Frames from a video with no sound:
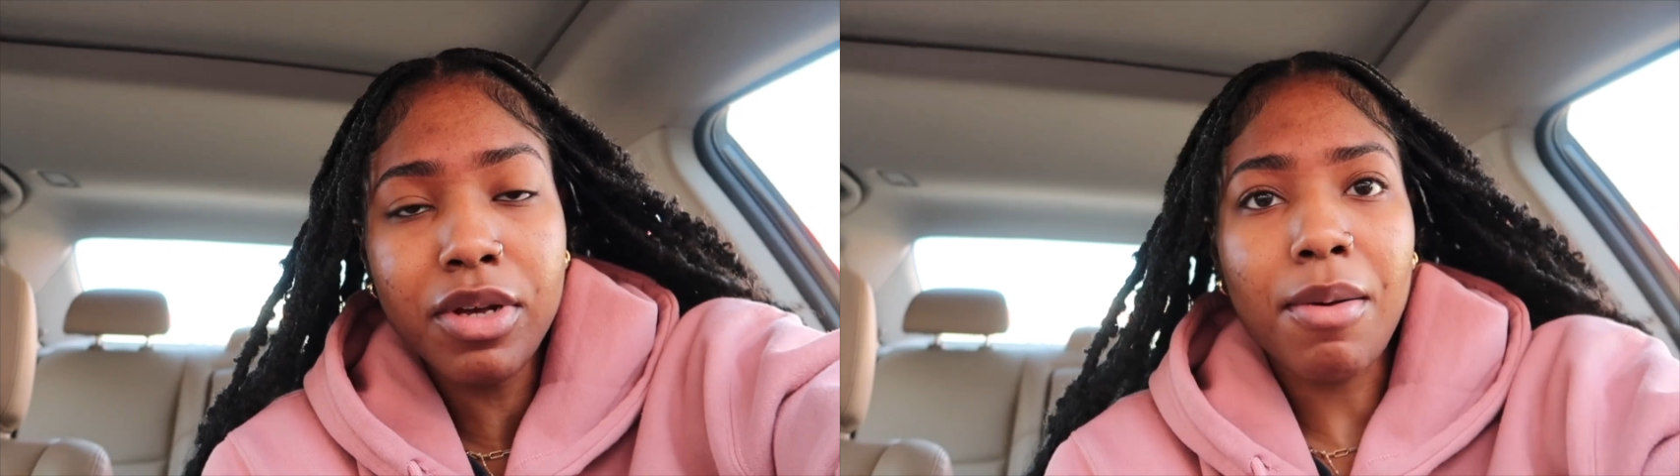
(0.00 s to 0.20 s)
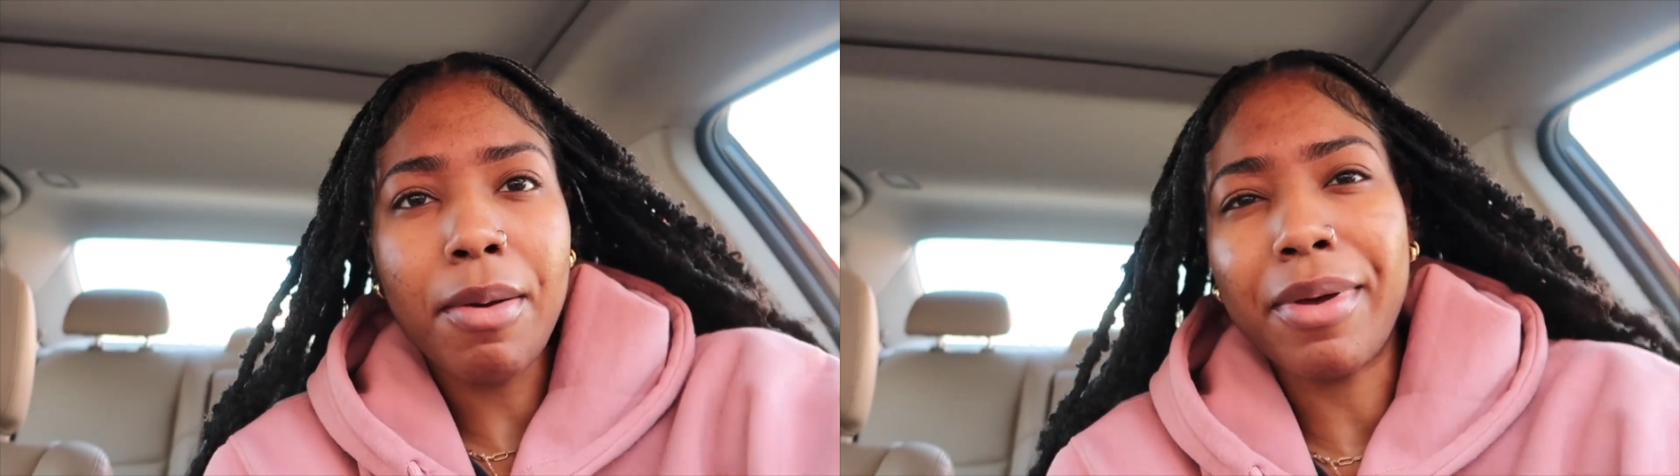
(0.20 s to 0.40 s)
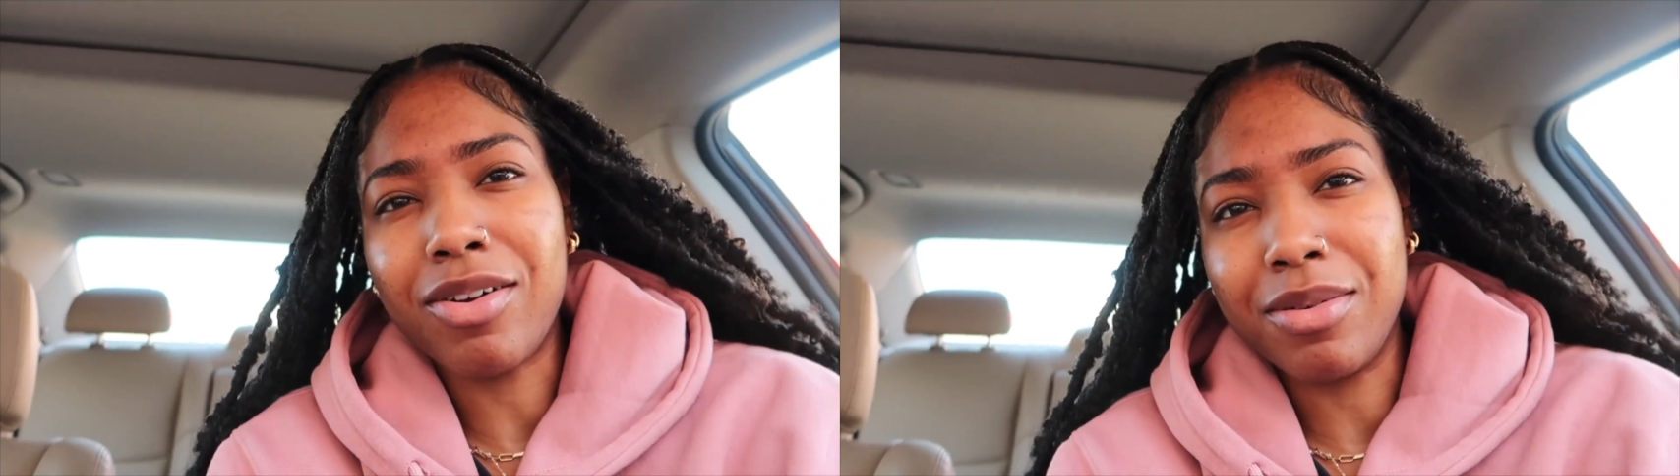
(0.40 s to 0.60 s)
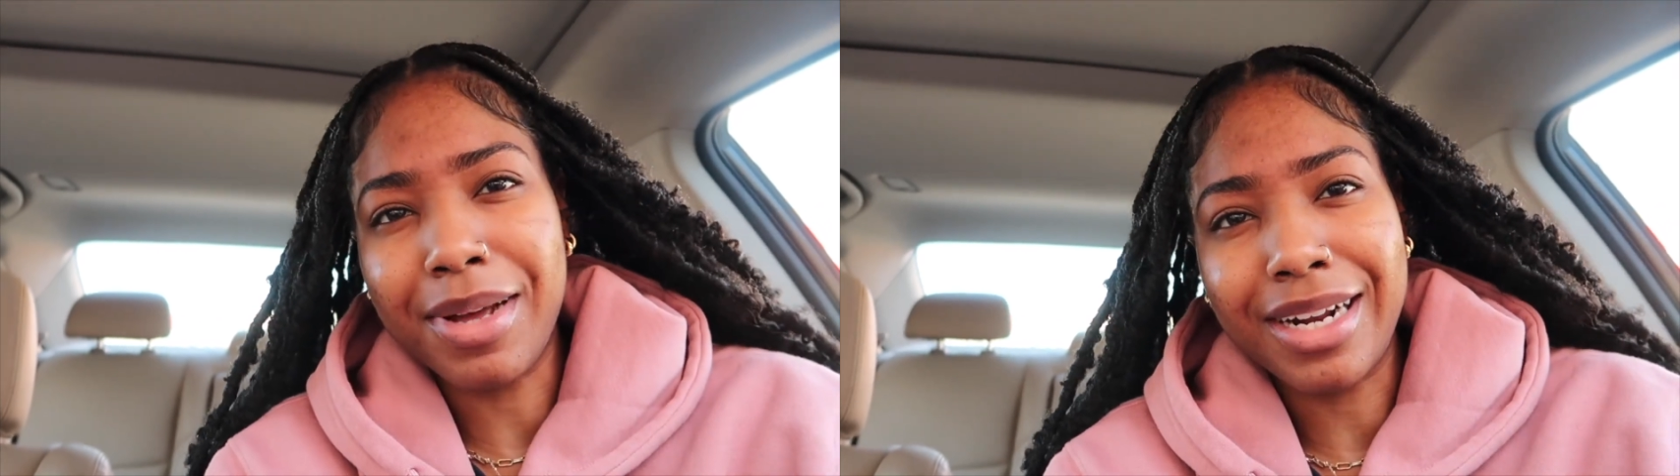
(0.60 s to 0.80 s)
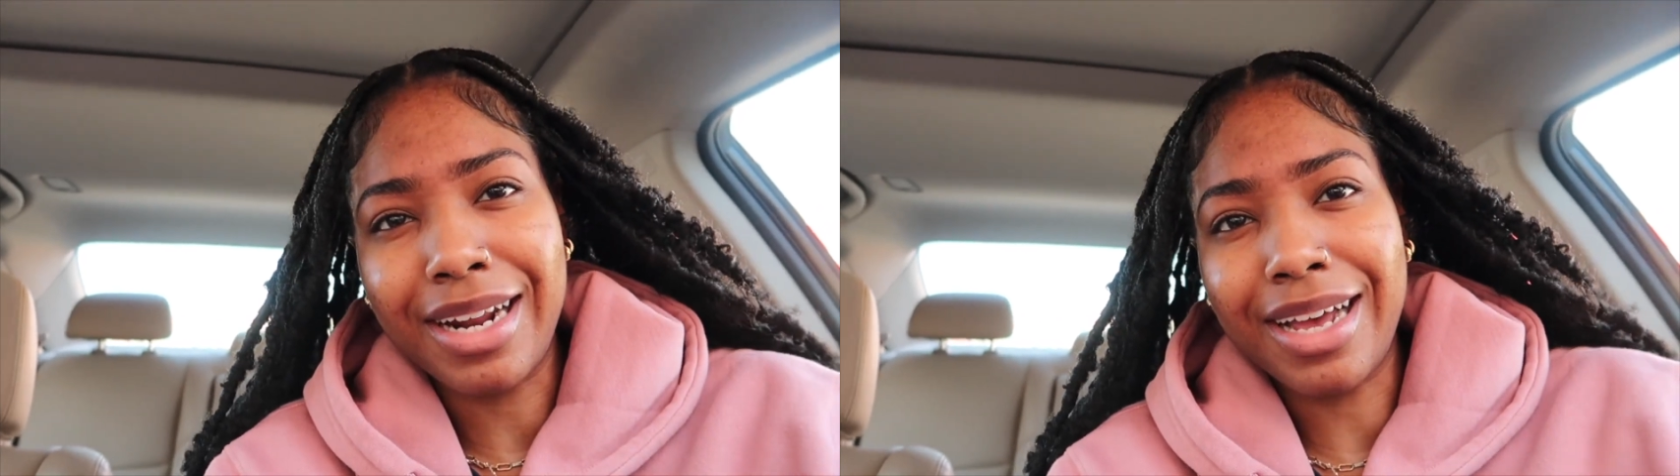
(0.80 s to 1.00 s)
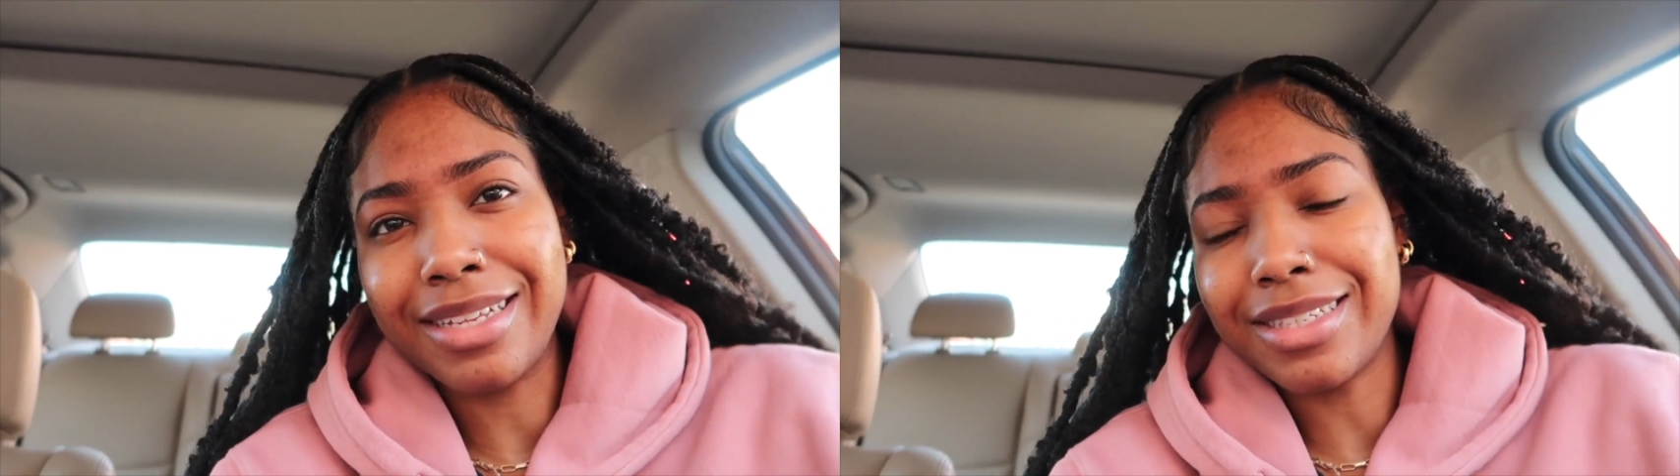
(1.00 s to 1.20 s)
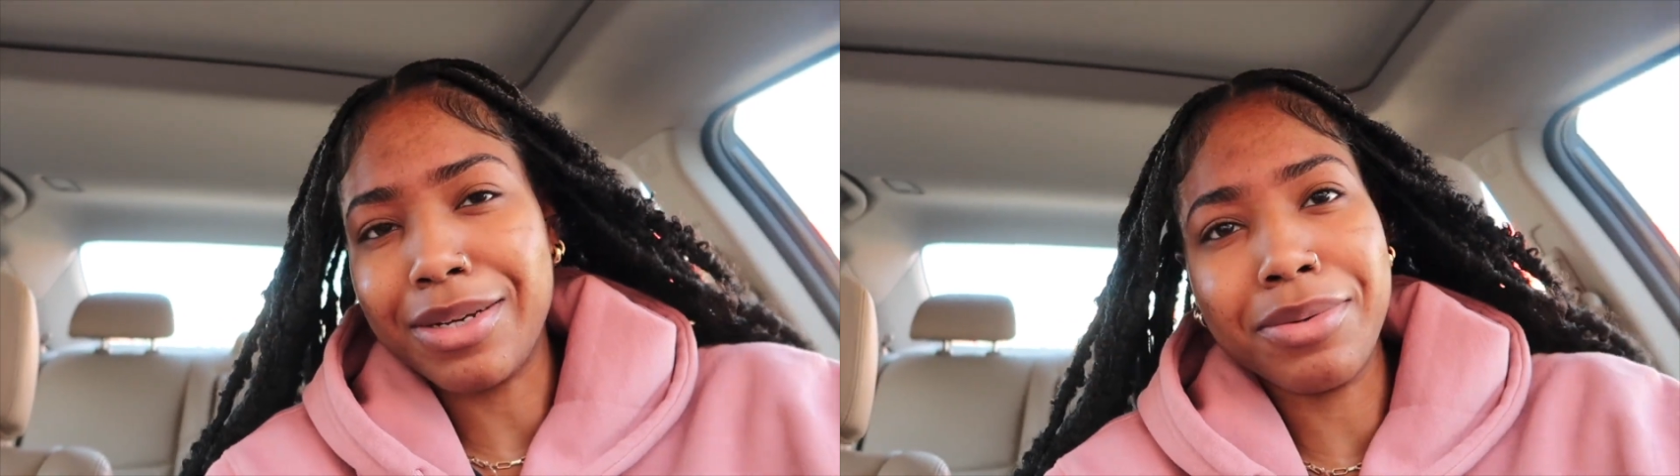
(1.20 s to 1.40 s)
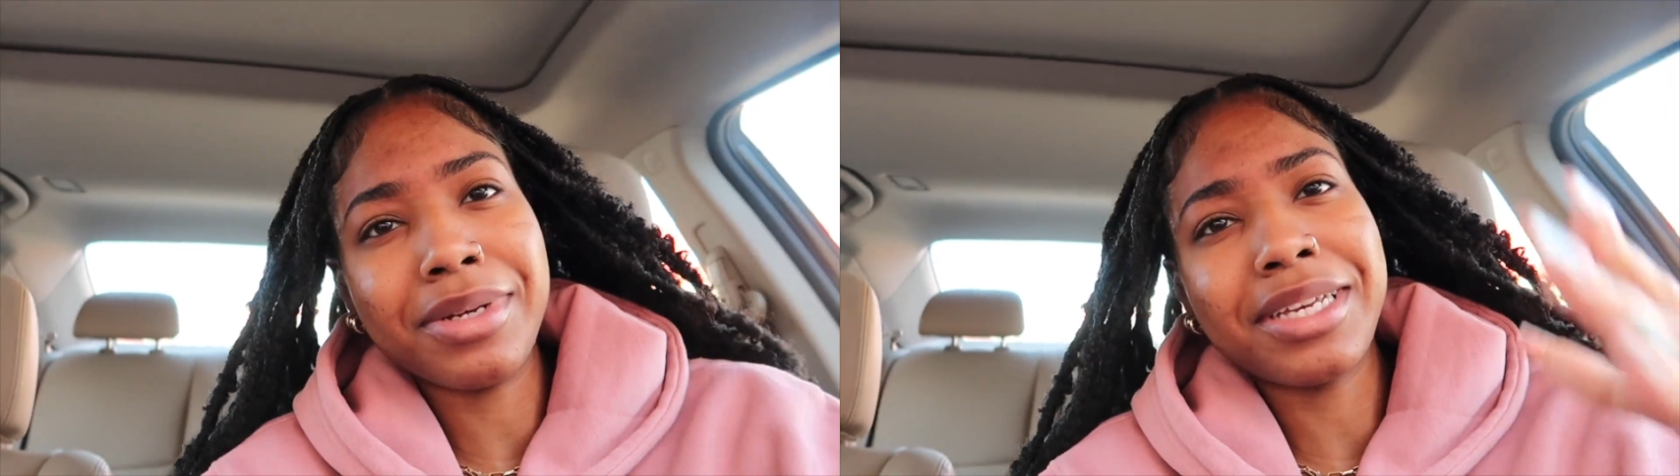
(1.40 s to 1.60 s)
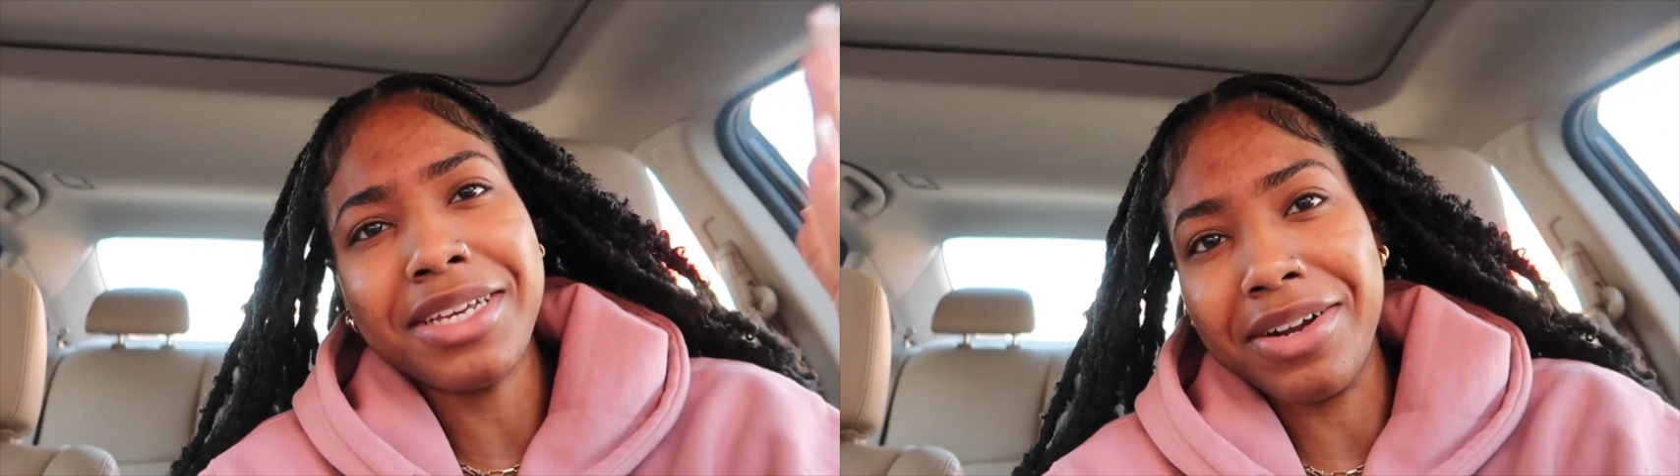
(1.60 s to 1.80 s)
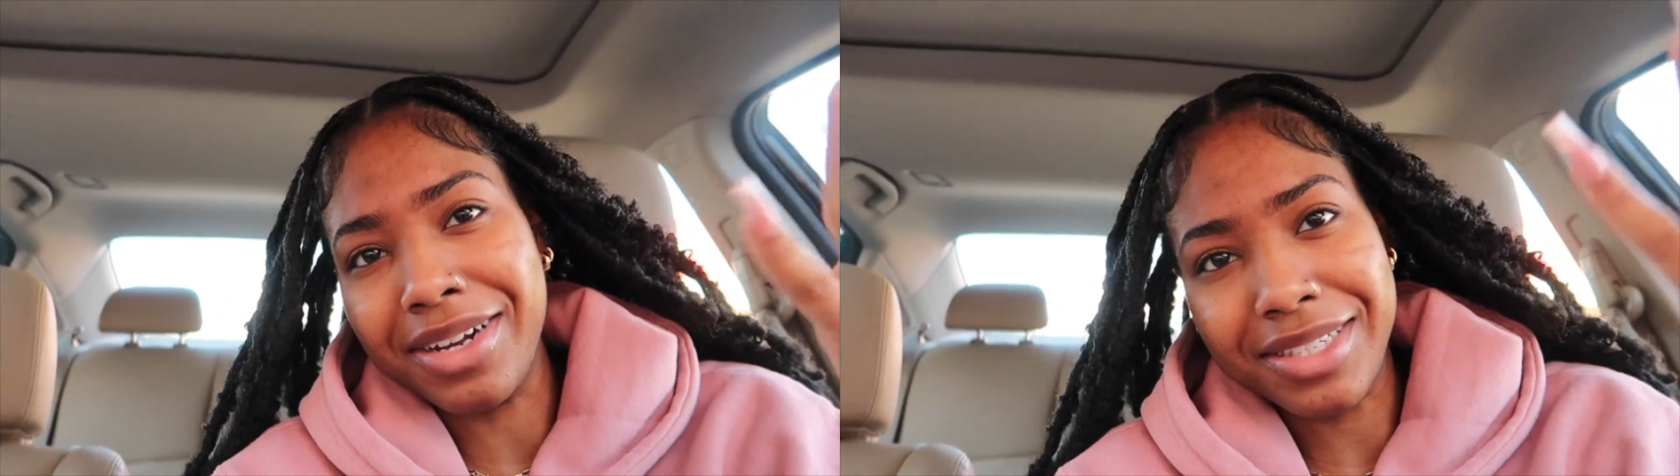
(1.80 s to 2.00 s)
Y'all, my battery about to die, so
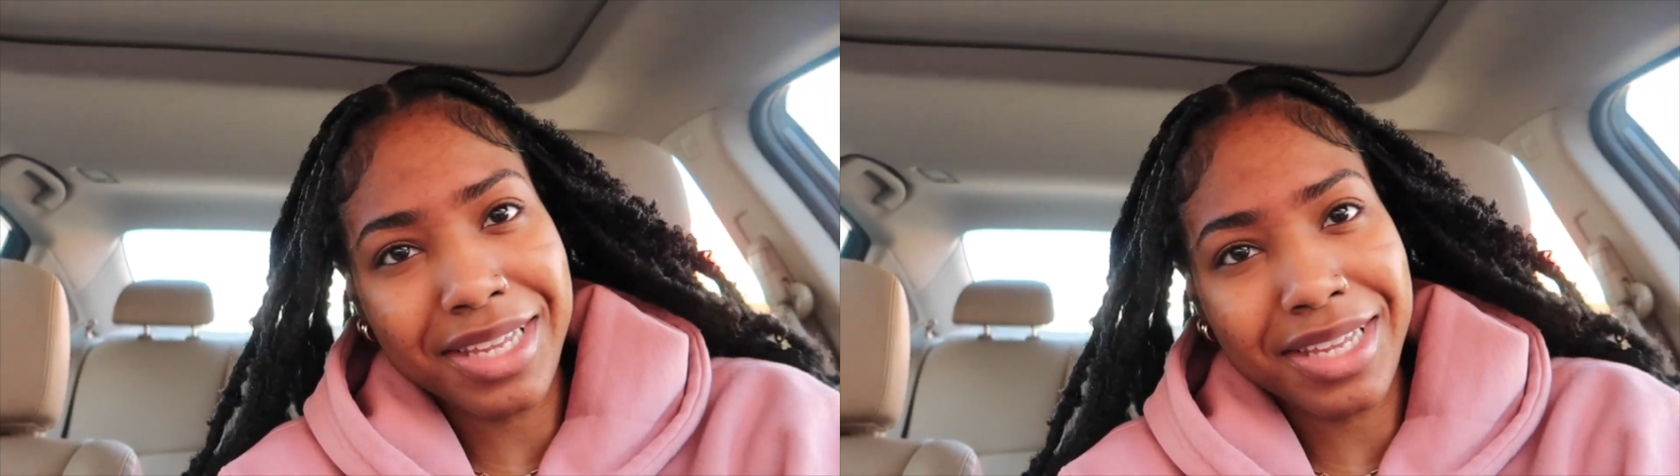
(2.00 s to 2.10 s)
give your girl a